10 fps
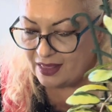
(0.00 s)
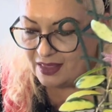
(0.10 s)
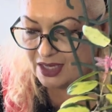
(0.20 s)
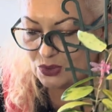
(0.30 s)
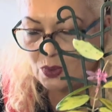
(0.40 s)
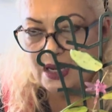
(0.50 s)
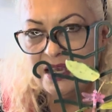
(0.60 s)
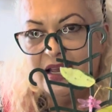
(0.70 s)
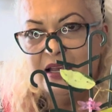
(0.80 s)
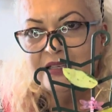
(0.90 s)
This one
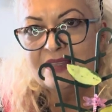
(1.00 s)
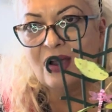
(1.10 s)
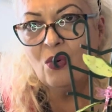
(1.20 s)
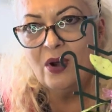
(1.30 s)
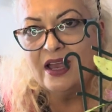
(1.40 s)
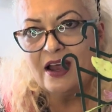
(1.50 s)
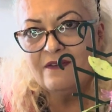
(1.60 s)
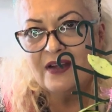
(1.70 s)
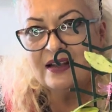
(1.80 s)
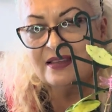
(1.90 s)
is the Hoya
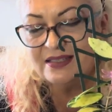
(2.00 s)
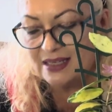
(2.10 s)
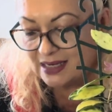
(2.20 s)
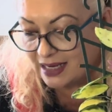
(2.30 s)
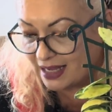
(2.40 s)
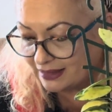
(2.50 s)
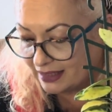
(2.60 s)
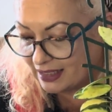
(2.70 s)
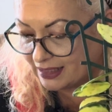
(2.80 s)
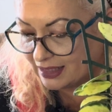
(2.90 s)

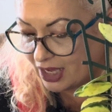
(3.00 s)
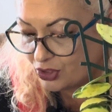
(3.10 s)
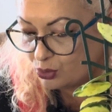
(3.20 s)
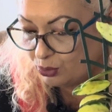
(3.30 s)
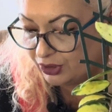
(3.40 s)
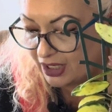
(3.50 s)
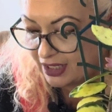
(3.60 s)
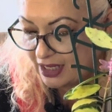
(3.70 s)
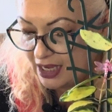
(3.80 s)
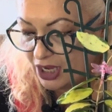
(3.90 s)
verticillata
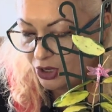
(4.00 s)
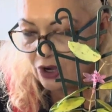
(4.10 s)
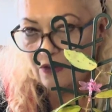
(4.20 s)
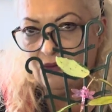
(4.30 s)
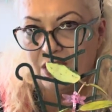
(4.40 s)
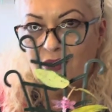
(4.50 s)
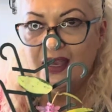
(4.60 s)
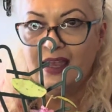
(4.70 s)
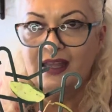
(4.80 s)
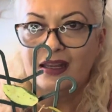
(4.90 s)
acuta inner
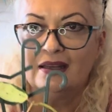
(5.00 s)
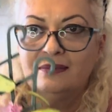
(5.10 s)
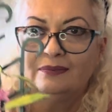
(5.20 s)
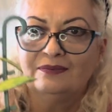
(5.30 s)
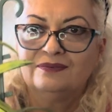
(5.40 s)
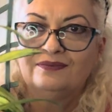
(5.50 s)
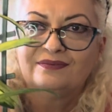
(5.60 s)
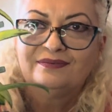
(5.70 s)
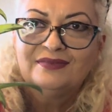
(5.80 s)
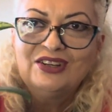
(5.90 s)
variegated.
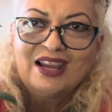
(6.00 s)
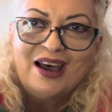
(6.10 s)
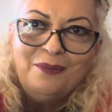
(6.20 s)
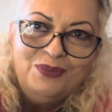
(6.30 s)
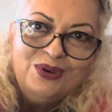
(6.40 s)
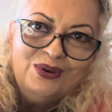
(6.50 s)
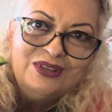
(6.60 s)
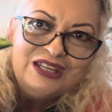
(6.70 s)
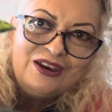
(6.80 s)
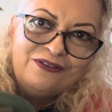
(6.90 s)
Look how
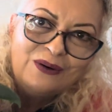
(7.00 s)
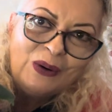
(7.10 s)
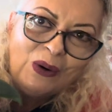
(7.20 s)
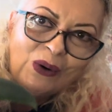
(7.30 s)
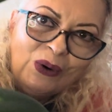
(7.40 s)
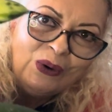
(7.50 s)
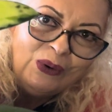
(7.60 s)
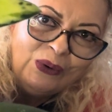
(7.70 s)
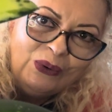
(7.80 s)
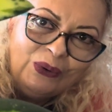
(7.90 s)

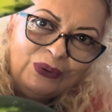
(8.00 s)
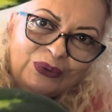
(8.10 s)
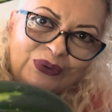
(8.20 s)
beautiful!